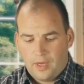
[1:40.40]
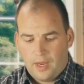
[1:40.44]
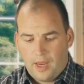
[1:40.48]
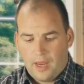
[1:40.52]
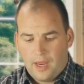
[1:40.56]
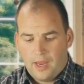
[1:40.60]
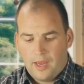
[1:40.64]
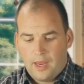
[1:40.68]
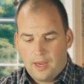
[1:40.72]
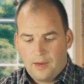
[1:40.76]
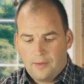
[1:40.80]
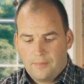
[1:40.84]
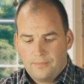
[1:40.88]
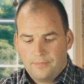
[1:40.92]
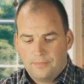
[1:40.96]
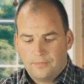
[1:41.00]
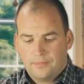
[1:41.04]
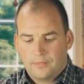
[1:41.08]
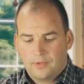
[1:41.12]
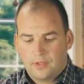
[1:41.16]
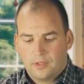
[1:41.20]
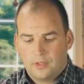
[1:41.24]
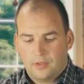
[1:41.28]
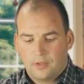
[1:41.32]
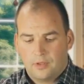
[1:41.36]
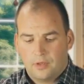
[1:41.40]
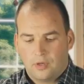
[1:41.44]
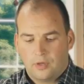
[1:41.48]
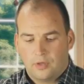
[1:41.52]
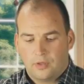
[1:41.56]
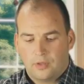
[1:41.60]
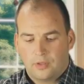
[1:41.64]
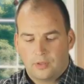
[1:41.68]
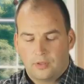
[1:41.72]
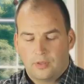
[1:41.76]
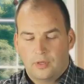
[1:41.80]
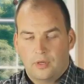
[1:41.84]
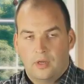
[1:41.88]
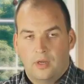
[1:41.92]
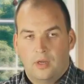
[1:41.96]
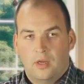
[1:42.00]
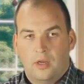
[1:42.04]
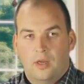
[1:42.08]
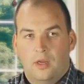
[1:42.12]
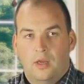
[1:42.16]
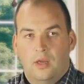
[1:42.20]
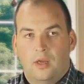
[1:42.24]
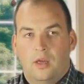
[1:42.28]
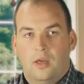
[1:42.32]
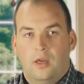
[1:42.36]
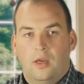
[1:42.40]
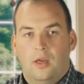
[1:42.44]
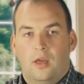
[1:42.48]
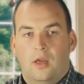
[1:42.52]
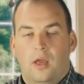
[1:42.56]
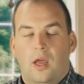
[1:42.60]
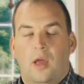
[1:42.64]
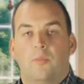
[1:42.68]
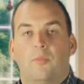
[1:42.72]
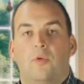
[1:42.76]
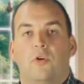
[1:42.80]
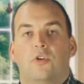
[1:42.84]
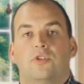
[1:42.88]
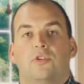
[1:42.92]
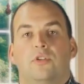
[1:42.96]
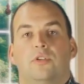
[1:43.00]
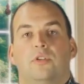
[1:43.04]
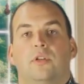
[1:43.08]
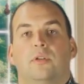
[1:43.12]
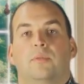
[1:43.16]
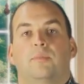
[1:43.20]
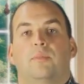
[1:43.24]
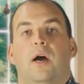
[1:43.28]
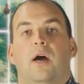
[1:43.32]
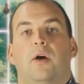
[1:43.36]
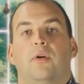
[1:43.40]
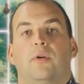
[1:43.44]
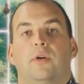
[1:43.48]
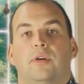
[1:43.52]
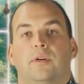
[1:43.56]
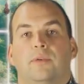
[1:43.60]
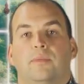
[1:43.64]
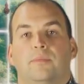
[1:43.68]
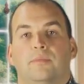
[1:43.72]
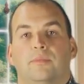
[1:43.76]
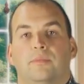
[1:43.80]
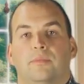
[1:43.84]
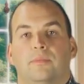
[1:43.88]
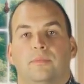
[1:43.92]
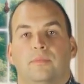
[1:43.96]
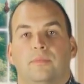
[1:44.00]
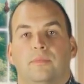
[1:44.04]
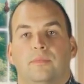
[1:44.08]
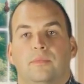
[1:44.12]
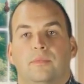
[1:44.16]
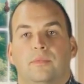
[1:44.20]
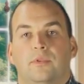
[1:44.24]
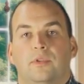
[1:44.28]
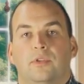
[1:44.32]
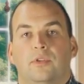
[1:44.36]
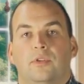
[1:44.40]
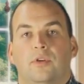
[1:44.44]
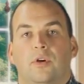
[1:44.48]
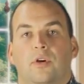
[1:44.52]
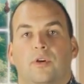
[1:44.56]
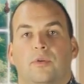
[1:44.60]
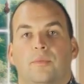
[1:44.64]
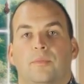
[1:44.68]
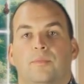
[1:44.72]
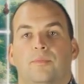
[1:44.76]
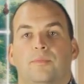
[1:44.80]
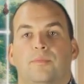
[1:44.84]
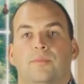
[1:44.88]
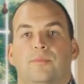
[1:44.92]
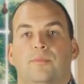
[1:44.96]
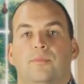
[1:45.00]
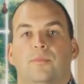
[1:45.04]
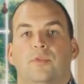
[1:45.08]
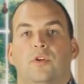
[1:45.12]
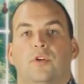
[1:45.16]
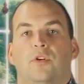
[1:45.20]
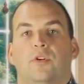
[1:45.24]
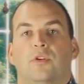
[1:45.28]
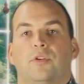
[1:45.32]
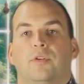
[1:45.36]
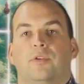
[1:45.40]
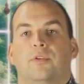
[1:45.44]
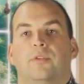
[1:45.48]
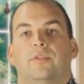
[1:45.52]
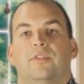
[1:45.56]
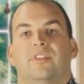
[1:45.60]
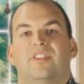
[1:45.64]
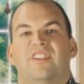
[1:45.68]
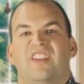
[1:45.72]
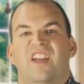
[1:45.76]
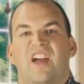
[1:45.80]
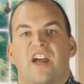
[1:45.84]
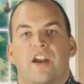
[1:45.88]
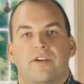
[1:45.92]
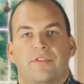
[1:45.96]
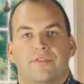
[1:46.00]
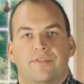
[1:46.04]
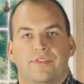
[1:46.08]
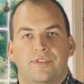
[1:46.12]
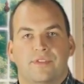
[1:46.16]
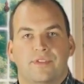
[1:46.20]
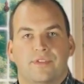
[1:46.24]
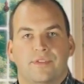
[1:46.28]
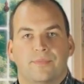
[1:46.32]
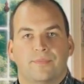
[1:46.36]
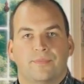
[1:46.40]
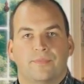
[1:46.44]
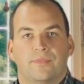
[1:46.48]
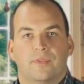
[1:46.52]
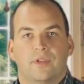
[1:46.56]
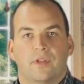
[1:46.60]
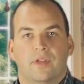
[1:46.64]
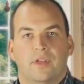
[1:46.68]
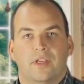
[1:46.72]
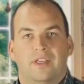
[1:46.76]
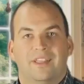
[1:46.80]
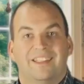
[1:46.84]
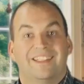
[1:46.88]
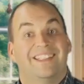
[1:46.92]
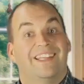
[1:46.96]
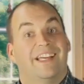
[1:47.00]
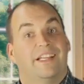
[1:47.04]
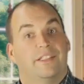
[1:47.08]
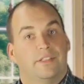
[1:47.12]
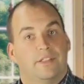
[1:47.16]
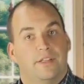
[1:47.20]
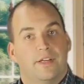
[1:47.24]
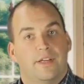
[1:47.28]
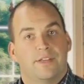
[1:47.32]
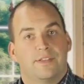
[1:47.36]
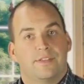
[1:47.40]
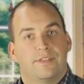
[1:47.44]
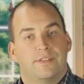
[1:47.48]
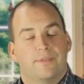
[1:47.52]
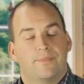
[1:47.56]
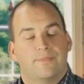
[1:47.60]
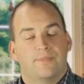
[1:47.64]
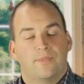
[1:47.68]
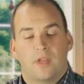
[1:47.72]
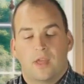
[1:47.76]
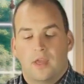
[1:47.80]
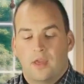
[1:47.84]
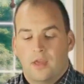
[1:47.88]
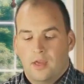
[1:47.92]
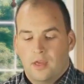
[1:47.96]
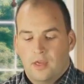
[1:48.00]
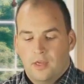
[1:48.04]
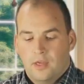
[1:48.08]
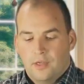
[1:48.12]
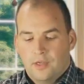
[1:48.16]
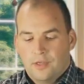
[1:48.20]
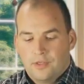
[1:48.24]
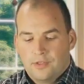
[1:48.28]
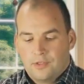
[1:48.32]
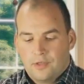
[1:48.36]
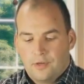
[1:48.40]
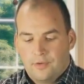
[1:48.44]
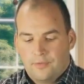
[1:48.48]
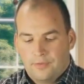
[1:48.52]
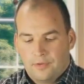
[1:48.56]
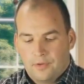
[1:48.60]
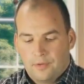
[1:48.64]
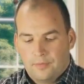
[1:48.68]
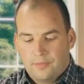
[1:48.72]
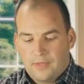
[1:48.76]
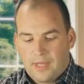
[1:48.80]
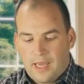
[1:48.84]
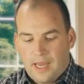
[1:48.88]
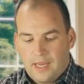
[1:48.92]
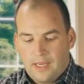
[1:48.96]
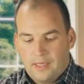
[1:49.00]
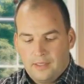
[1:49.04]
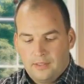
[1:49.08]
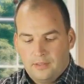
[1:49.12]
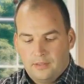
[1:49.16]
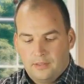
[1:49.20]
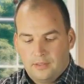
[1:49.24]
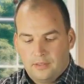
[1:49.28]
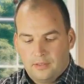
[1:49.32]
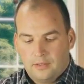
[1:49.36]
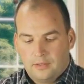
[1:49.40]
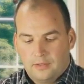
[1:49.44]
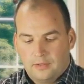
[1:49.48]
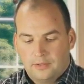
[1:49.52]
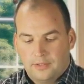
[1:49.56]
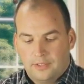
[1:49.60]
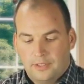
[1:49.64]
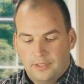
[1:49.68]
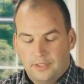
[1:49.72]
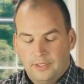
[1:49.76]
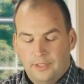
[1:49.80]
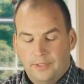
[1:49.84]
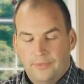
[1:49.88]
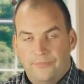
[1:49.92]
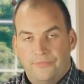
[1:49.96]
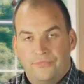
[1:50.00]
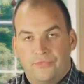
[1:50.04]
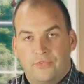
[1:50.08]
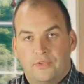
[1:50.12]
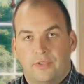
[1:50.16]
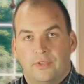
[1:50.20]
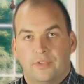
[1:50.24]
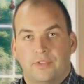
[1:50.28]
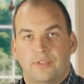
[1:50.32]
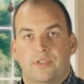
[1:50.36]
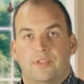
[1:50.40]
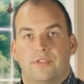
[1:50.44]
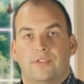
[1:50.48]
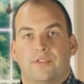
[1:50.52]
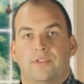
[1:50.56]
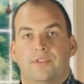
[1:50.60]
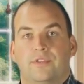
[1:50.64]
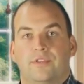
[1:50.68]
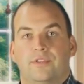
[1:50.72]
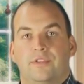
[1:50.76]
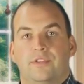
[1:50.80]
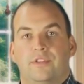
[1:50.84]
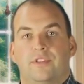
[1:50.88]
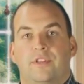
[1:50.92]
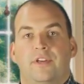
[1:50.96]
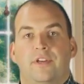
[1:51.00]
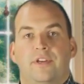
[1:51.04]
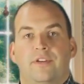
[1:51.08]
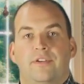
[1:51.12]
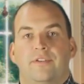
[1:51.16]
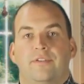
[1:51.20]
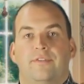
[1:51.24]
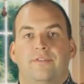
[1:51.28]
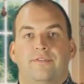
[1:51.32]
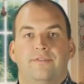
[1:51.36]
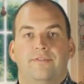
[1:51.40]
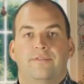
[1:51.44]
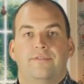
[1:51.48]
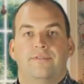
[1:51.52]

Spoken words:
a.m. your emotional power, your nerves get rest. So from 9 till 3, this is three